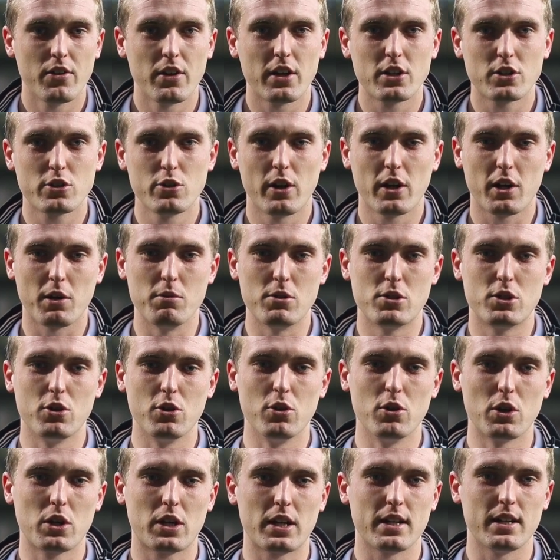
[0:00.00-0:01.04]
think so. I think it was
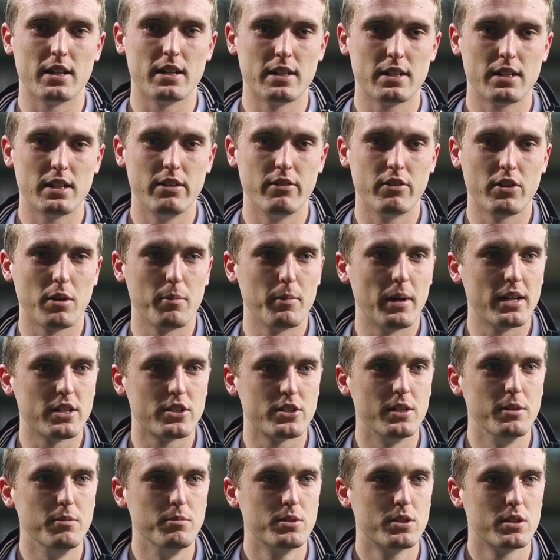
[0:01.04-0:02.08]
two kind of evenly matched
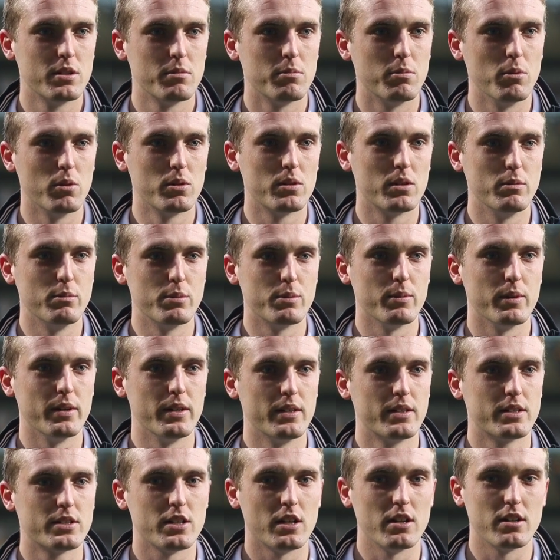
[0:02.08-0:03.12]
teams. Both teams
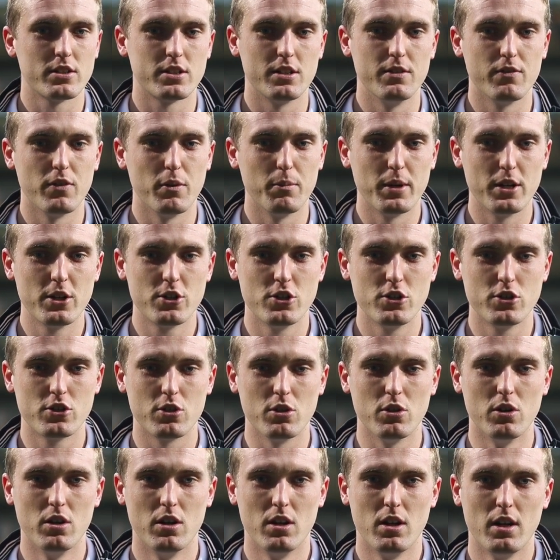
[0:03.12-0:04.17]
played the same formation,
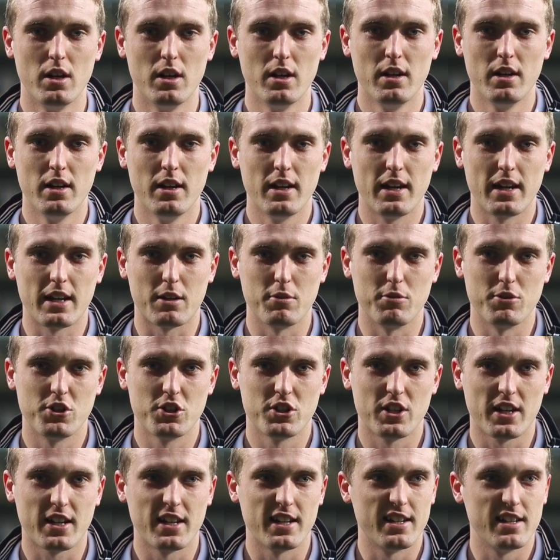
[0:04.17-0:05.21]
so I think it was
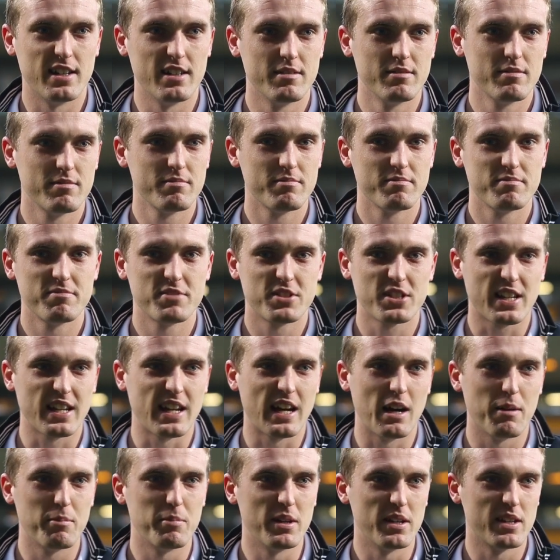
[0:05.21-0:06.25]
just a kind of
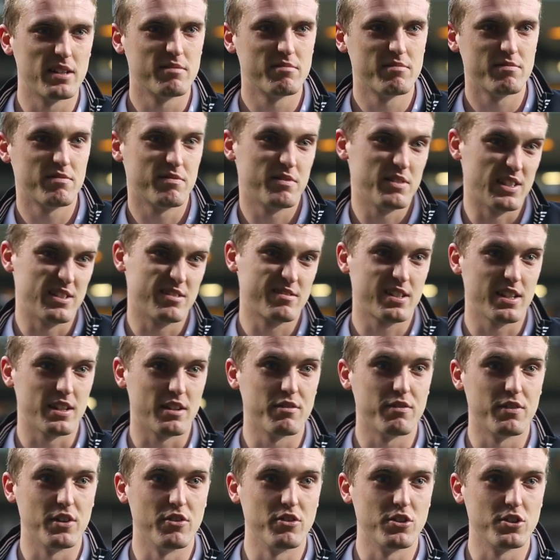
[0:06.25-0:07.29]
scrappy, kind of
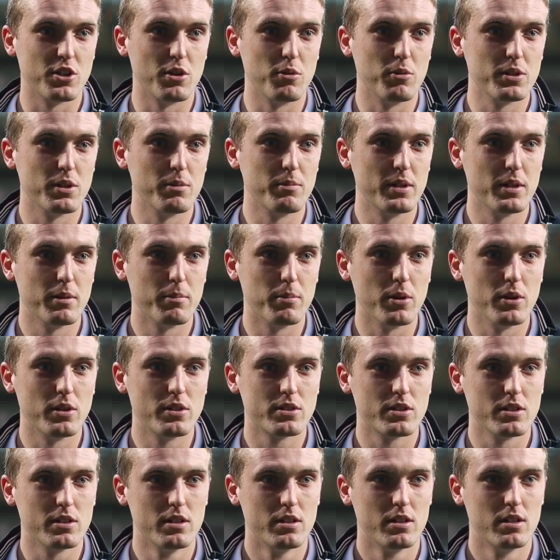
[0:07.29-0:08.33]
fair result would have been the
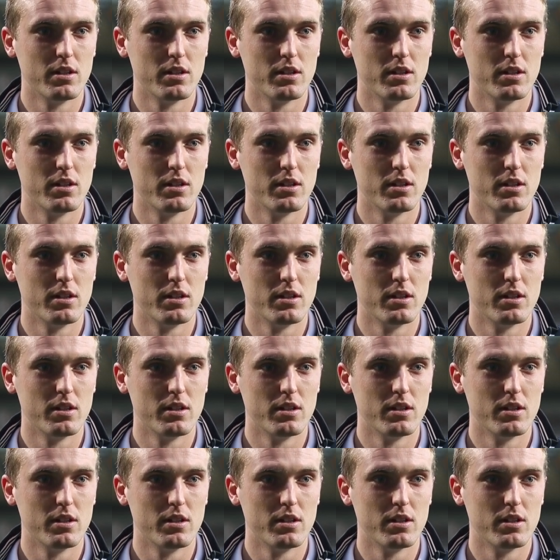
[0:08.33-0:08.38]
points.